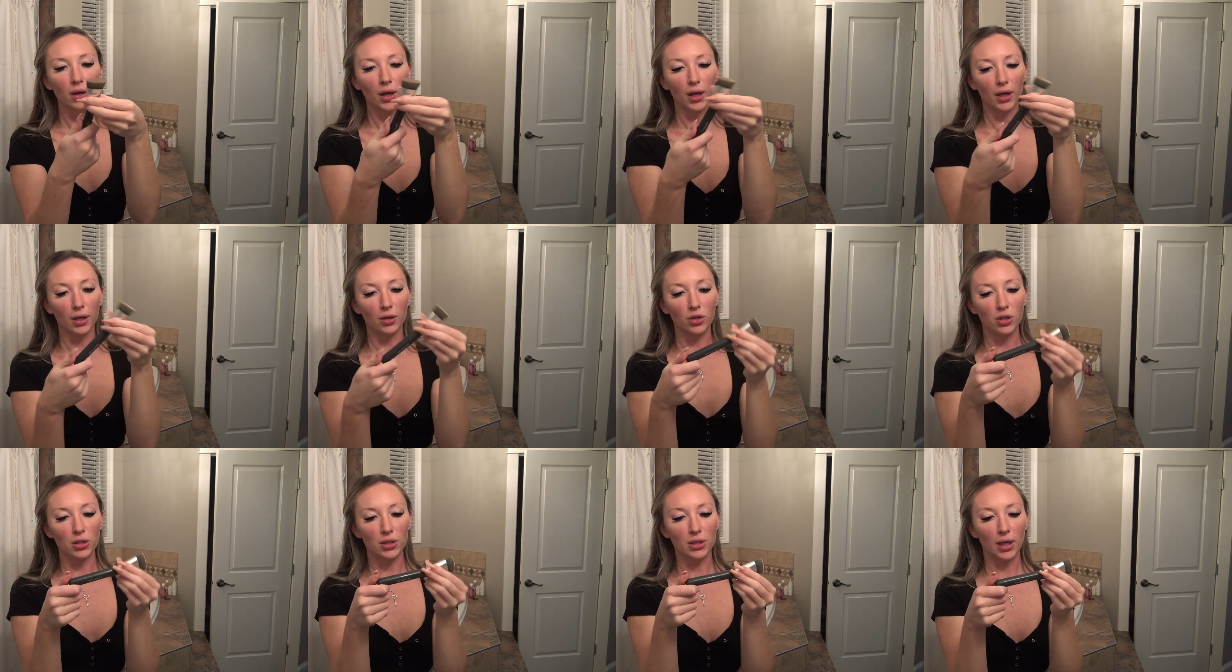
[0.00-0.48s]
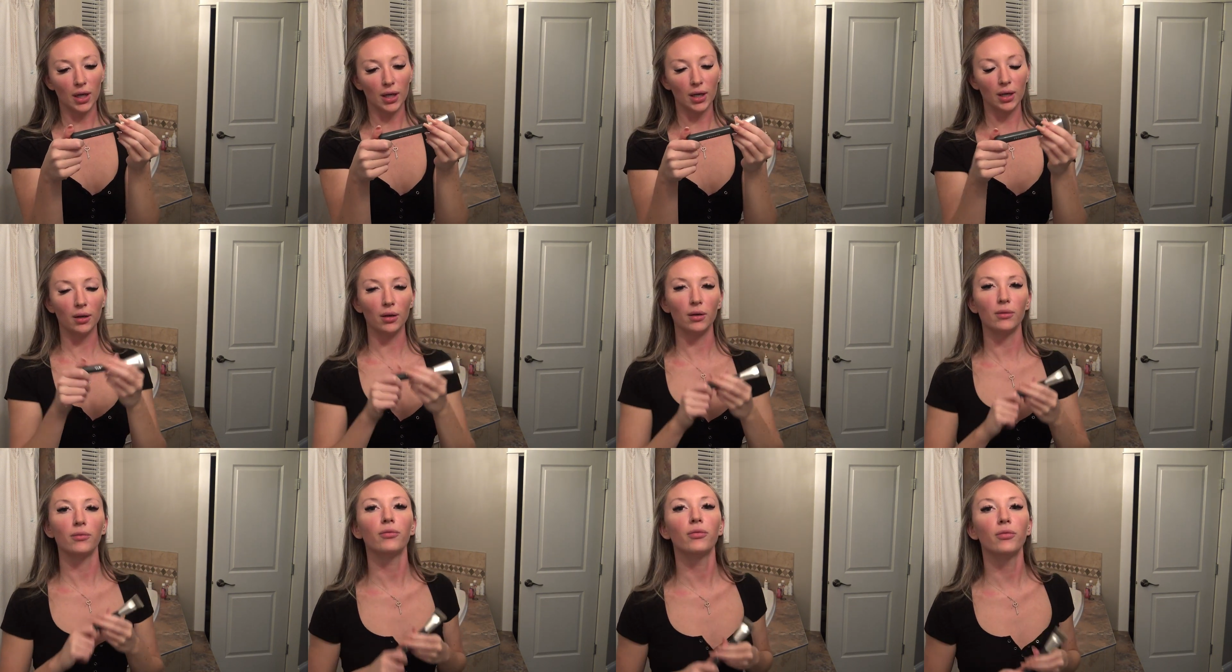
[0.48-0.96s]
and just kind
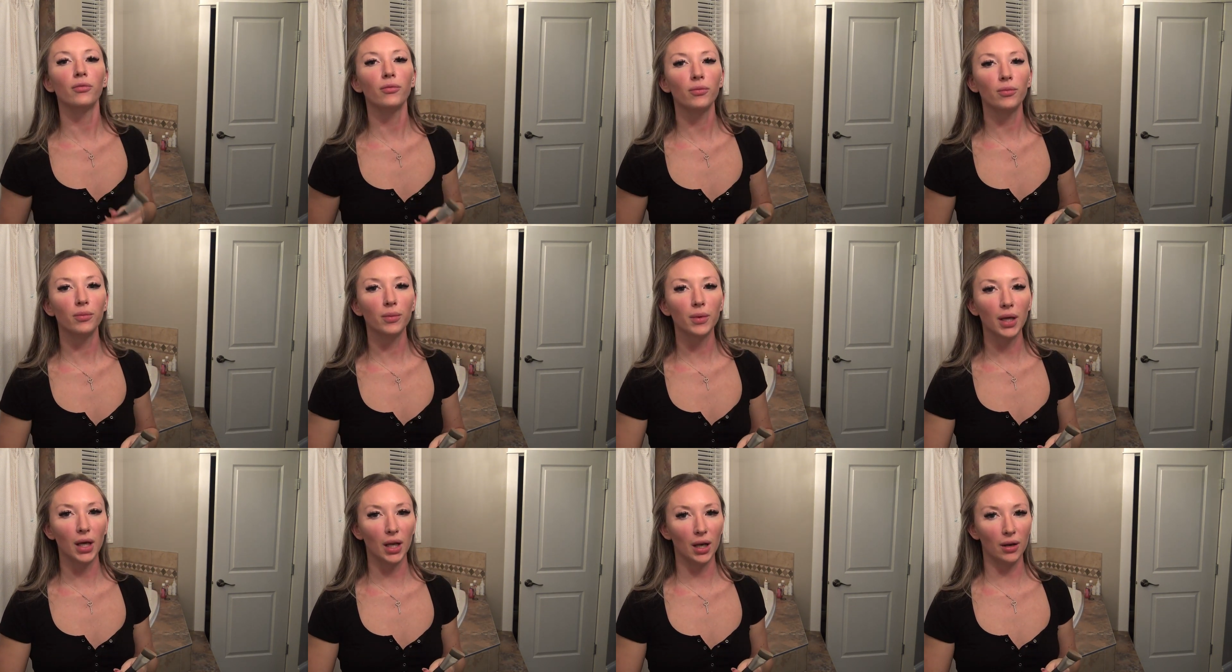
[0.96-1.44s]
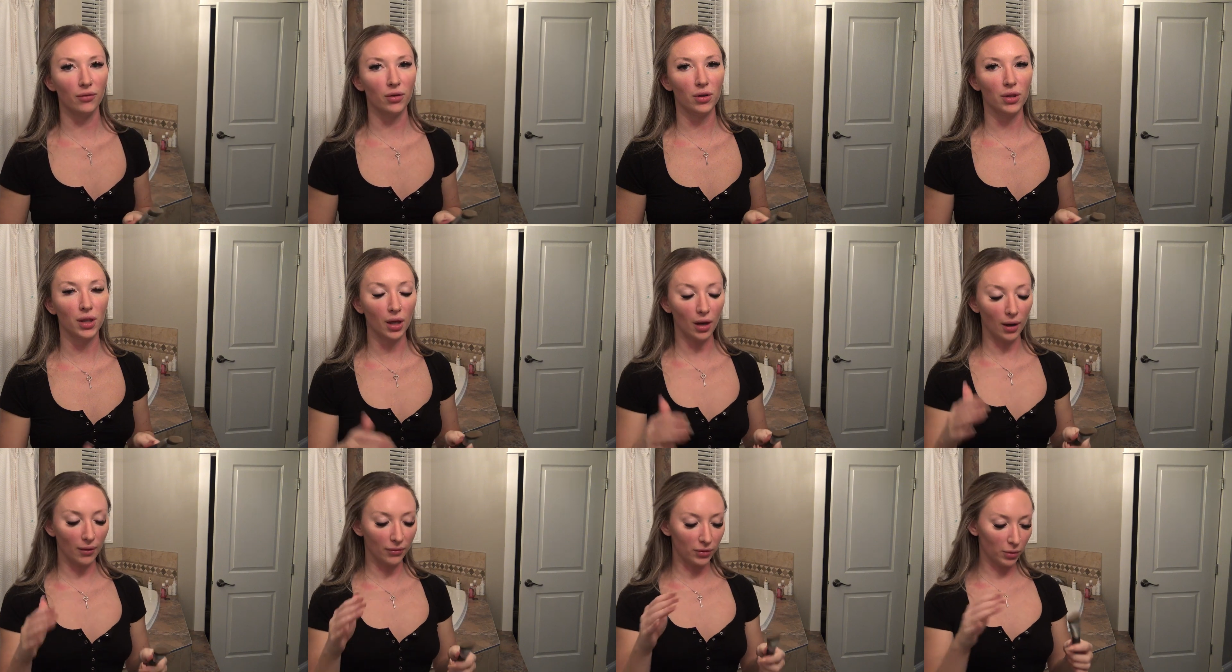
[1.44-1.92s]
of get
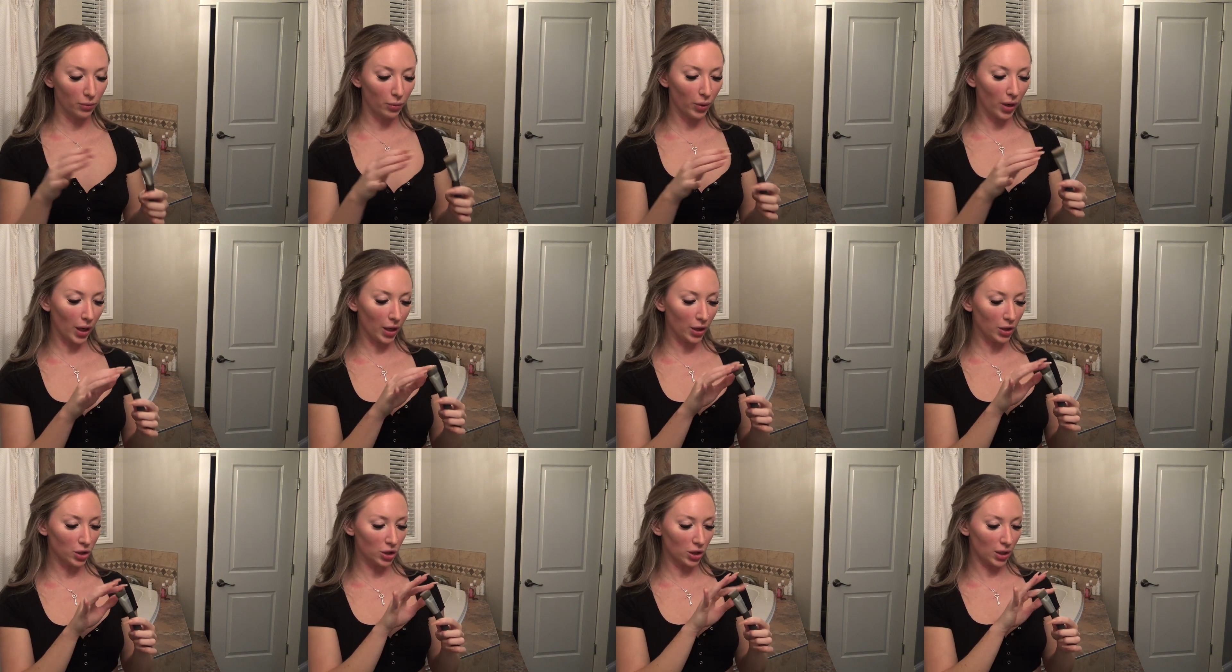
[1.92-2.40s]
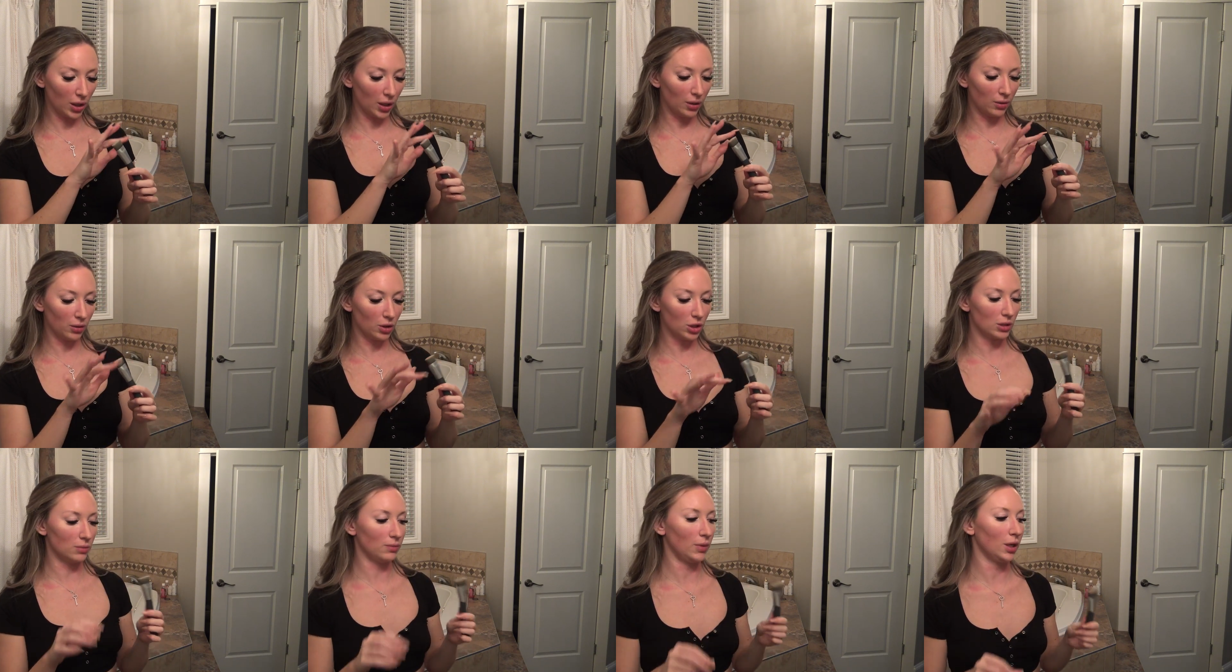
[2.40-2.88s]
everything off the brush
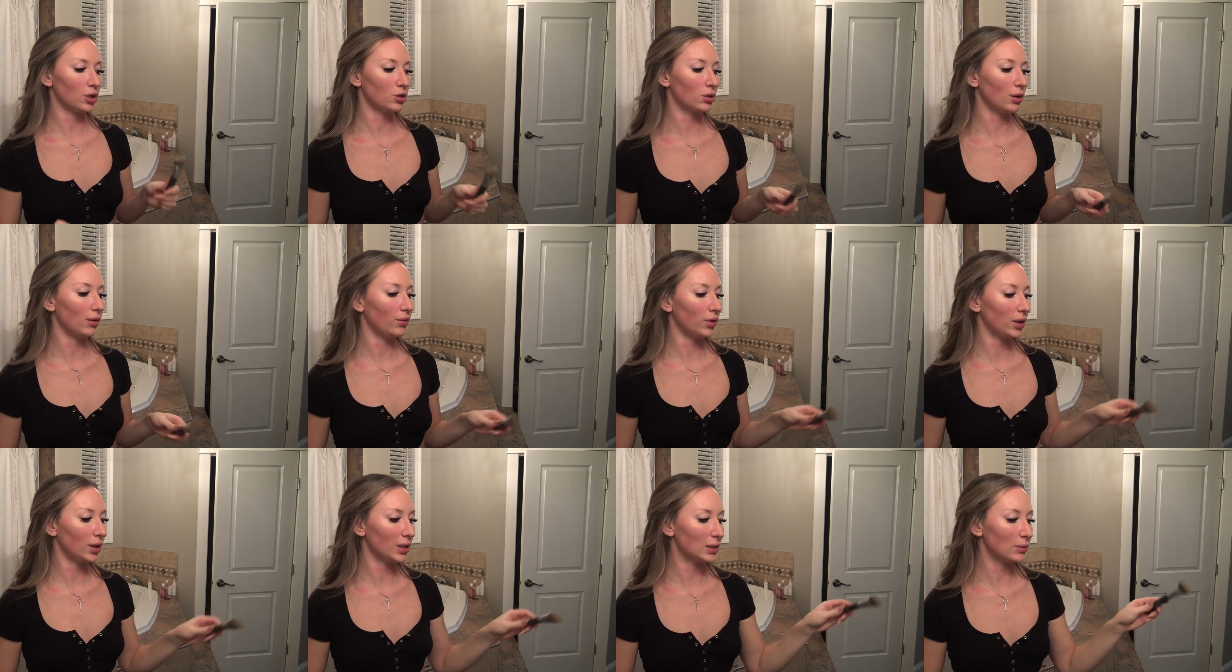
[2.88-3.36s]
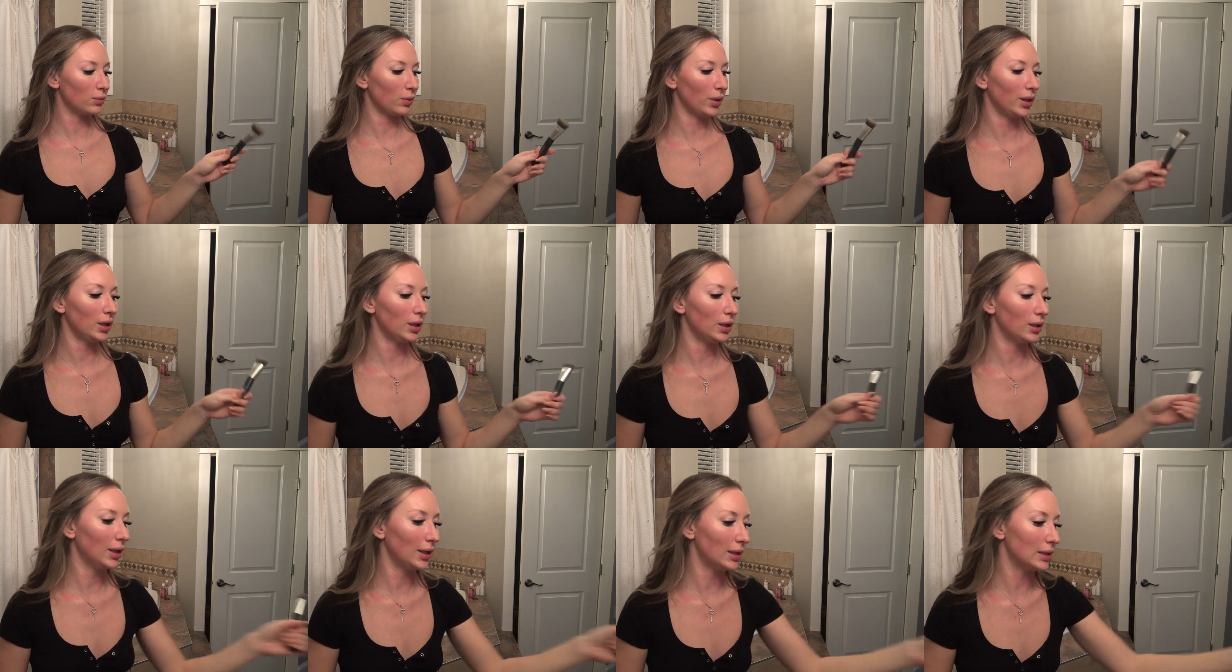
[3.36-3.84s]
and just make sure everything's
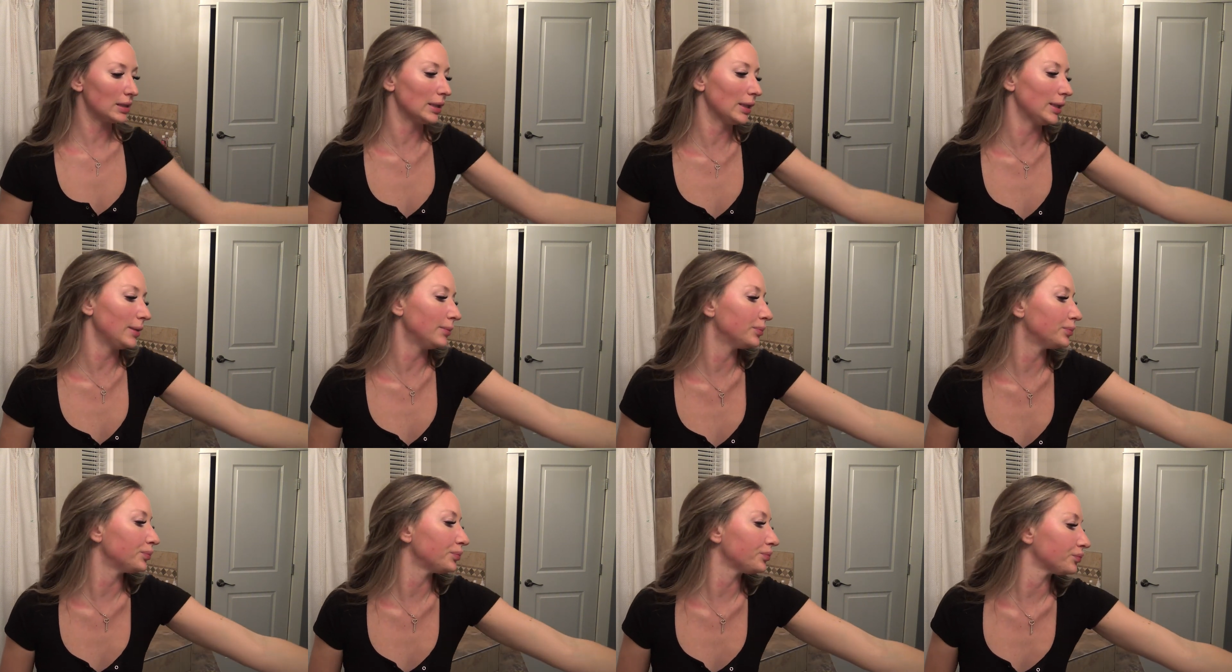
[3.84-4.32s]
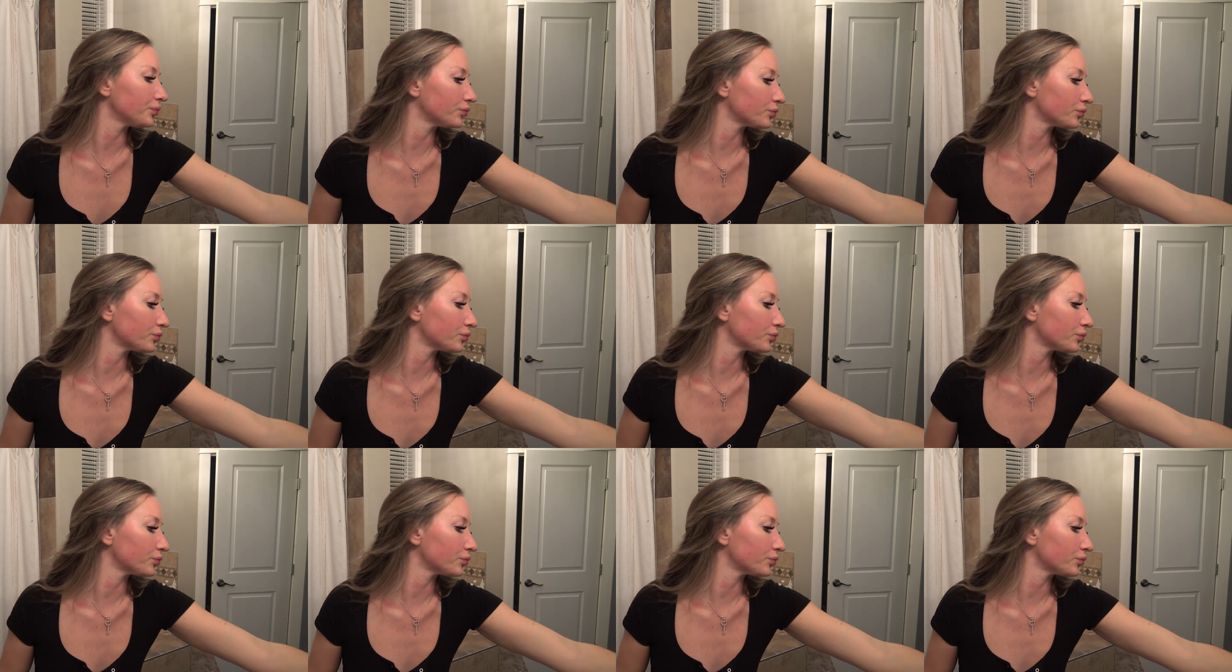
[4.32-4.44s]
blended nicely.